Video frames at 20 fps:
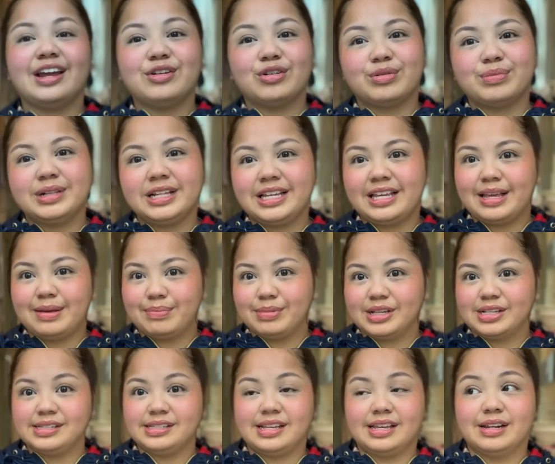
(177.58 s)
normally keep
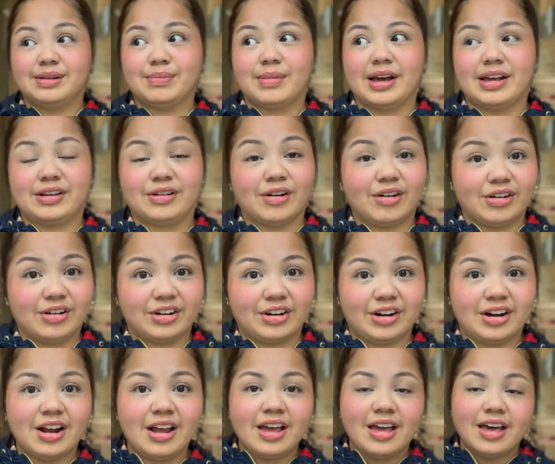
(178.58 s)
this in my
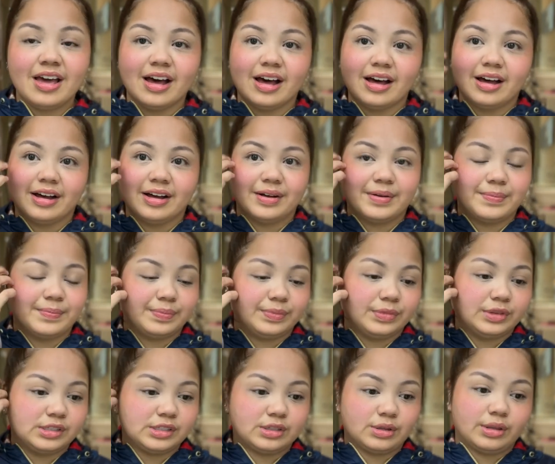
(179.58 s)
car
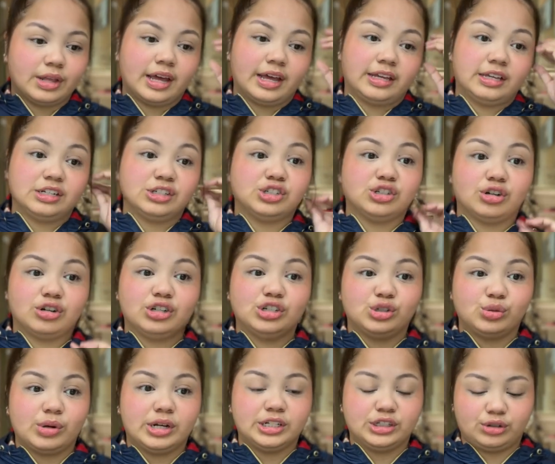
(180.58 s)
so that I can charge
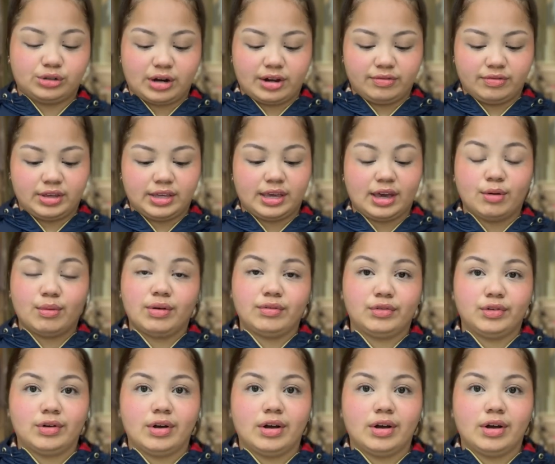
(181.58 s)
while driving, however,